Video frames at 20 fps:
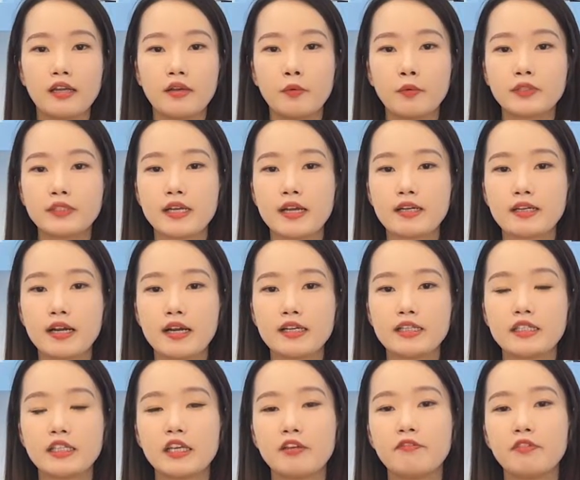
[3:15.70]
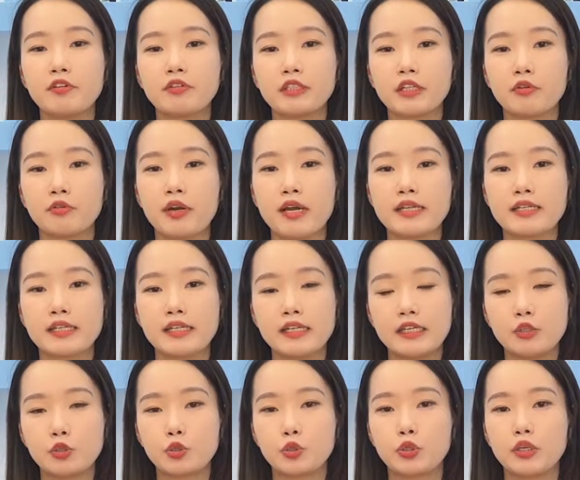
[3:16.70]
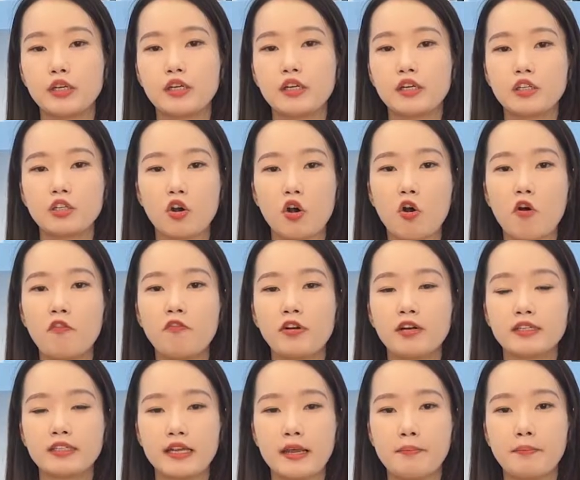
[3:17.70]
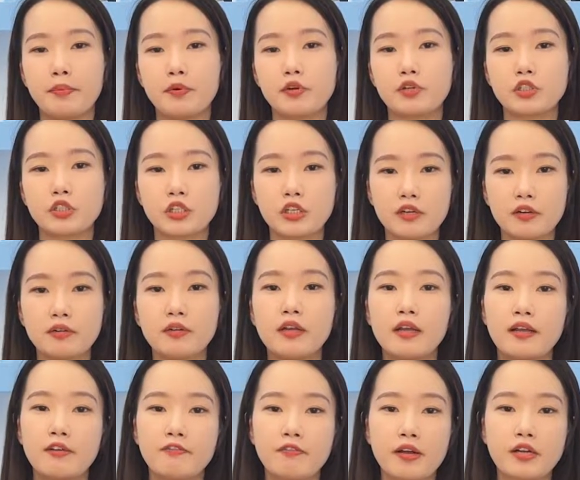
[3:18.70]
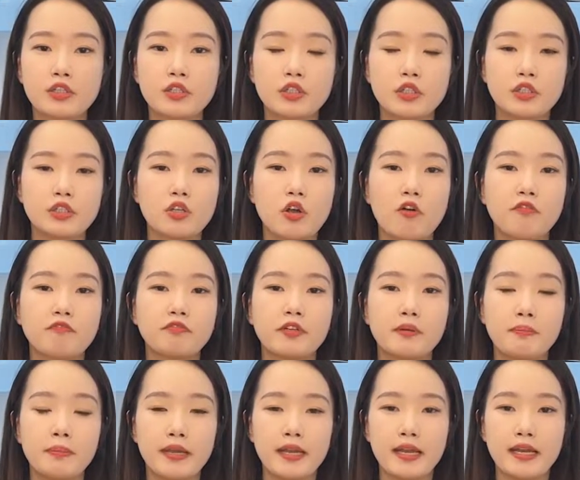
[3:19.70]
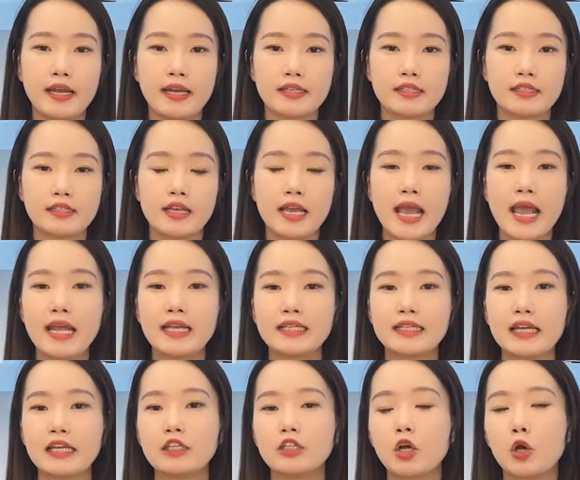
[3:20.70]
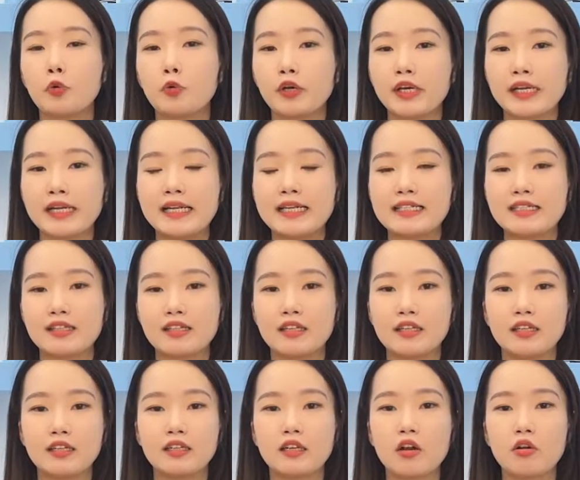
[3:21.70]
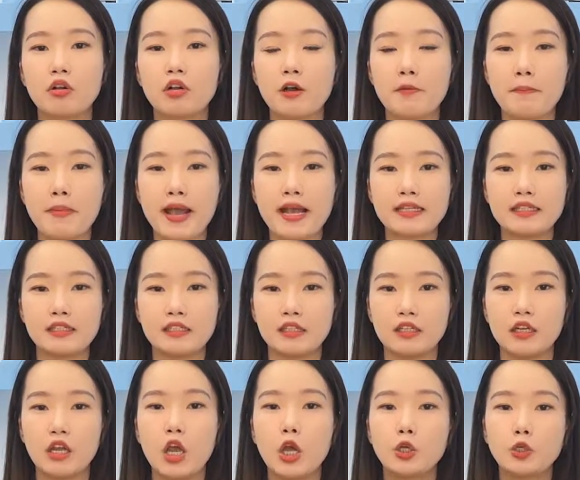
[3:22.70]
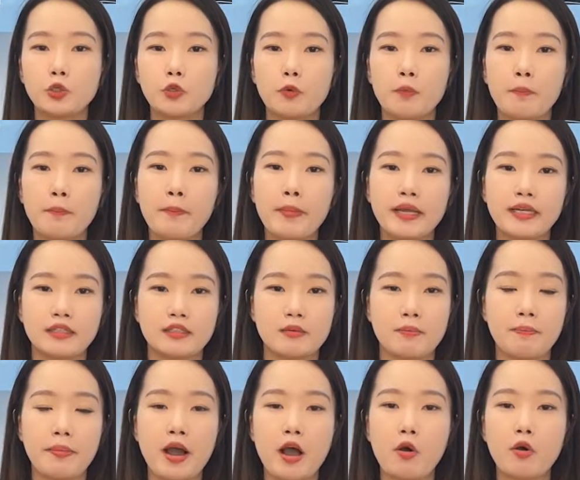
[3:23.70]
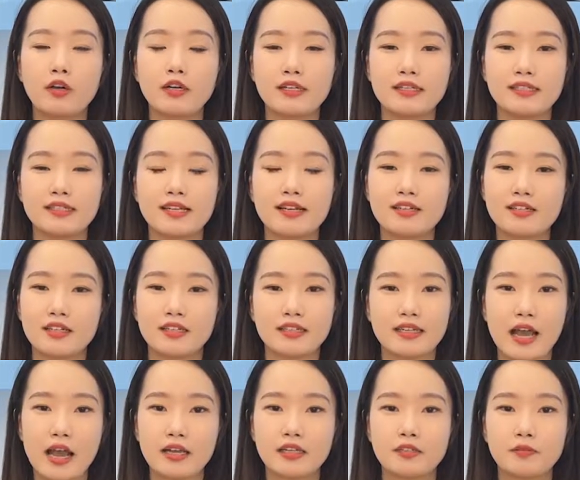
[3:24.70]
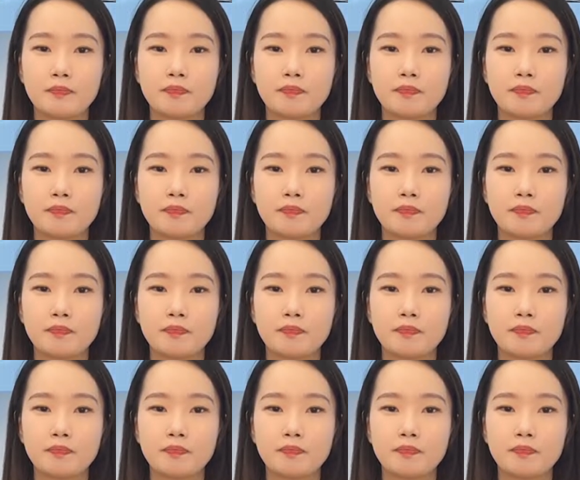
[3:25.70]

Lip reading: Sometimes it will directly trigger the over temperature functions of the BMS and cannot release the enough capacity to make the power consumption time.